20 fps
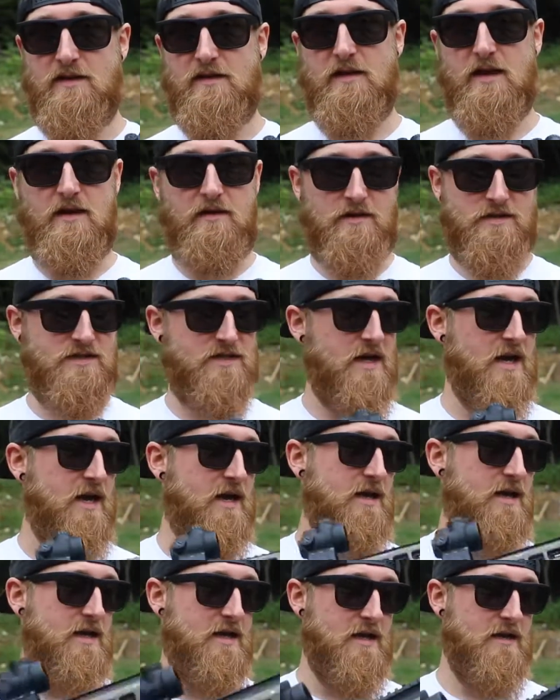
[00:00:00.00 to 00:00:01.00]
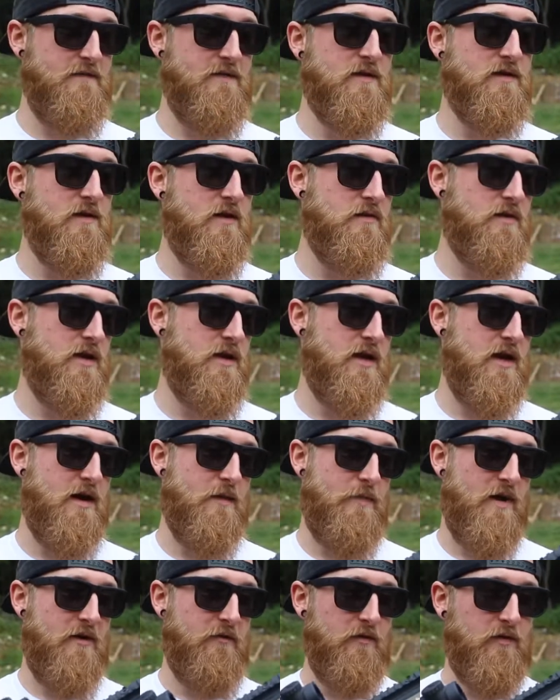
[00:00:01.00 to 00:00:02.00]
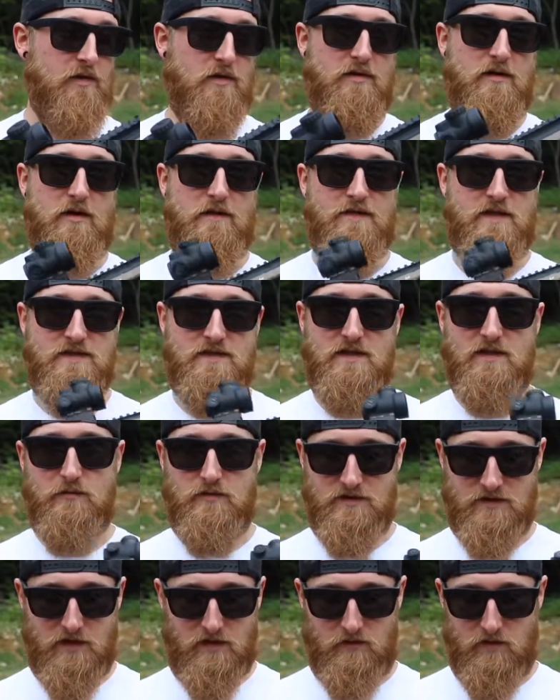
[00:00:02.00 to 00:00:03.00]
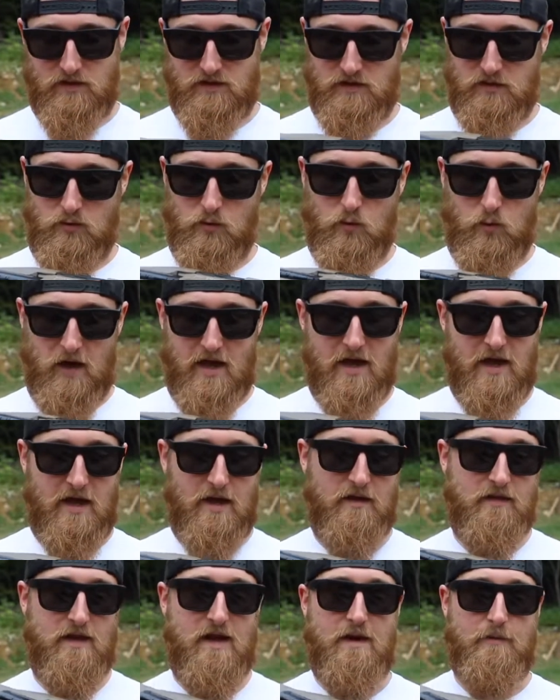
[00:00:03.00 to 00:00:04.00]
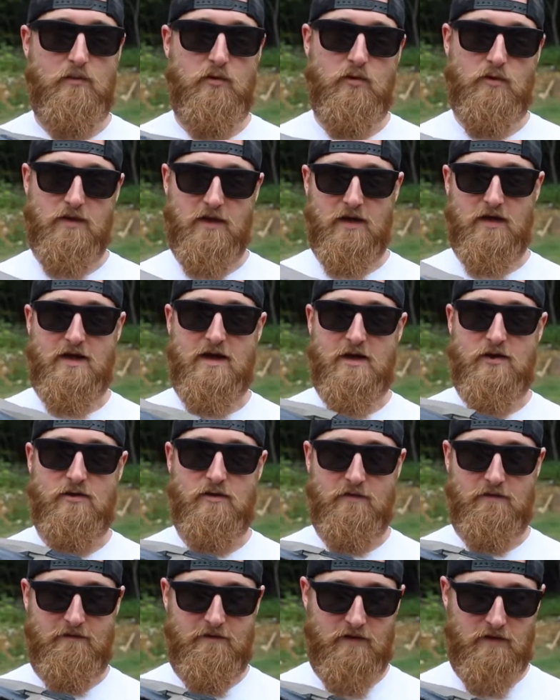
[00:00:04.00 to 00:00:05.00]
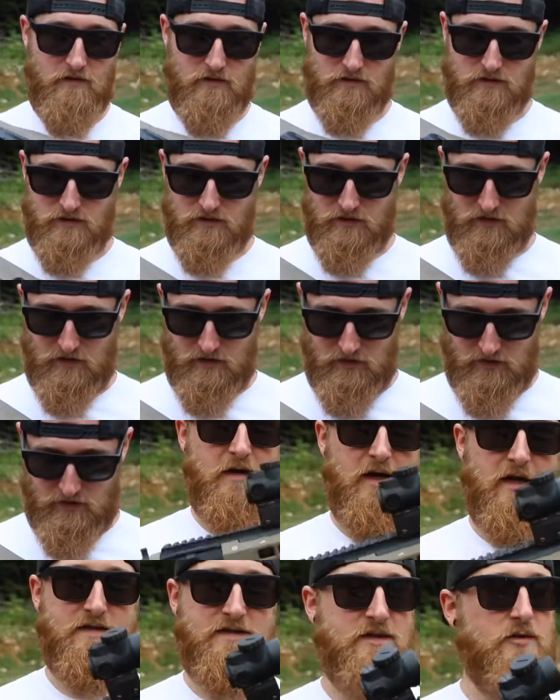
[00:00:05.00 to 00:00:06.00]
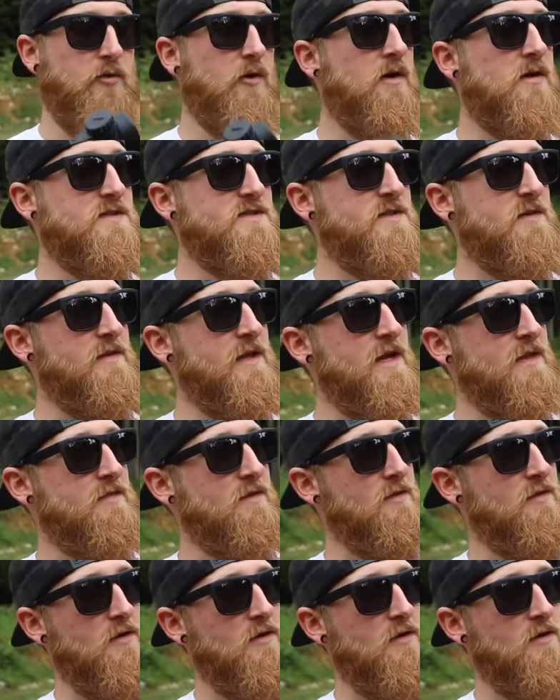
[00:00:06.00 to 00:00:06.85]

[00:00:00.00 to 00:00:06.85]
the lighter side, even loaded up. I really thought this thing was going to weigh a lot more than it actually feels. I do also like the